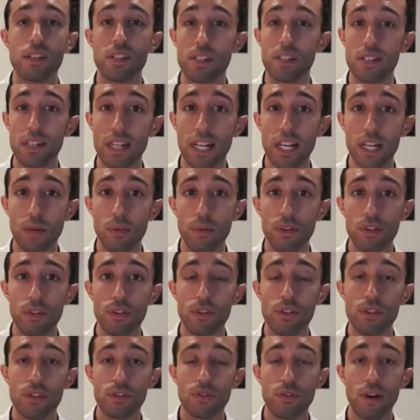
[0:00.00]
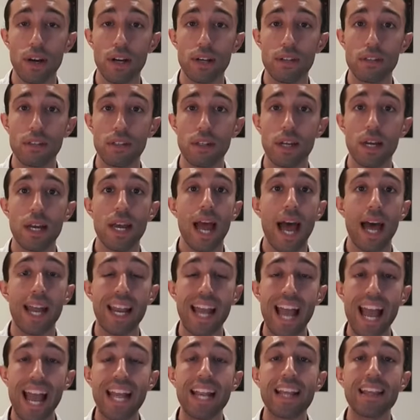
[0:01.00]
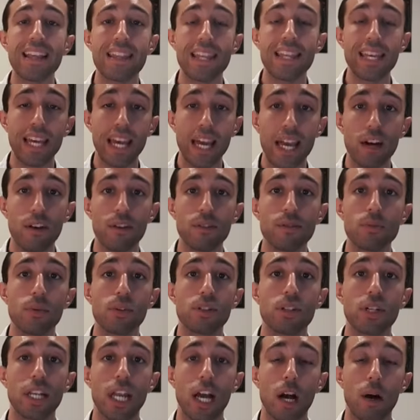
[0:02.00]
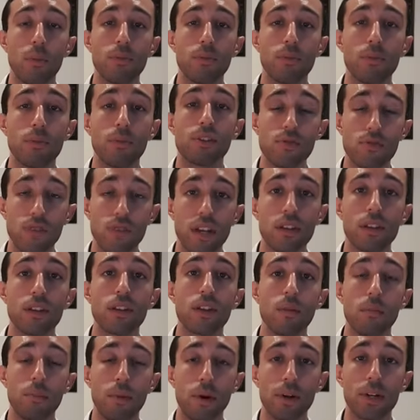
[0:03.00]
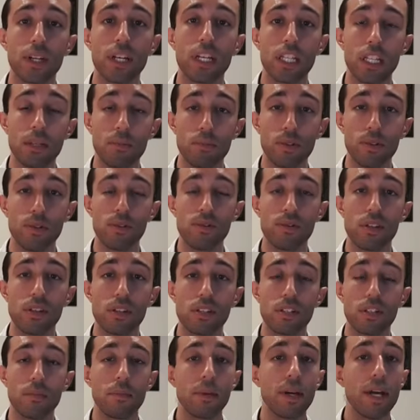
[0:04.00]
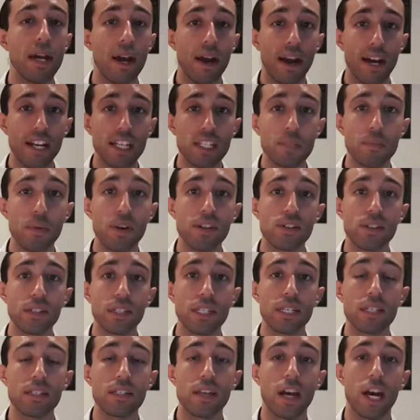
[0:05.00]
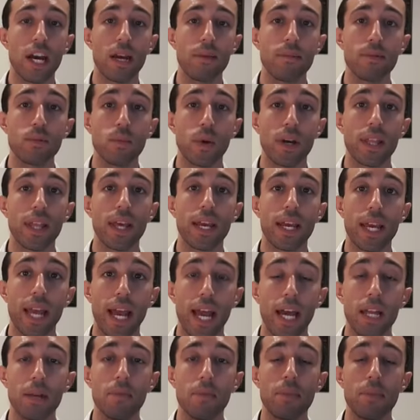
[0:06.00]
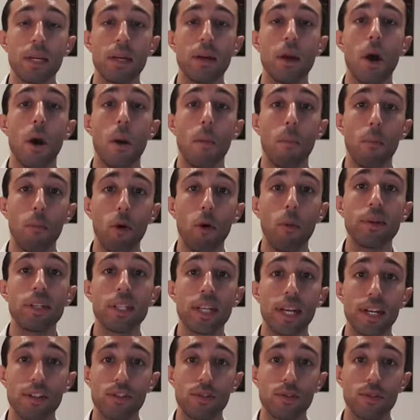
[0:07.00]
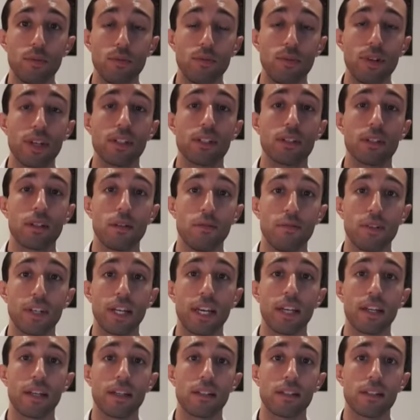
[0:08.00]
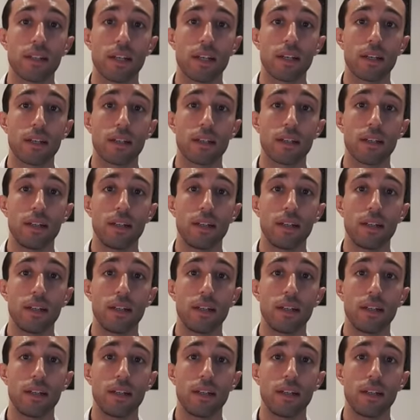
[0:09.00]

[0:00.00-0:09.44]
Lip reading: as dealing with your stress and anything else which can help strengthen the body and the immune system, especially in these times where there can be more potential risk for getting sick.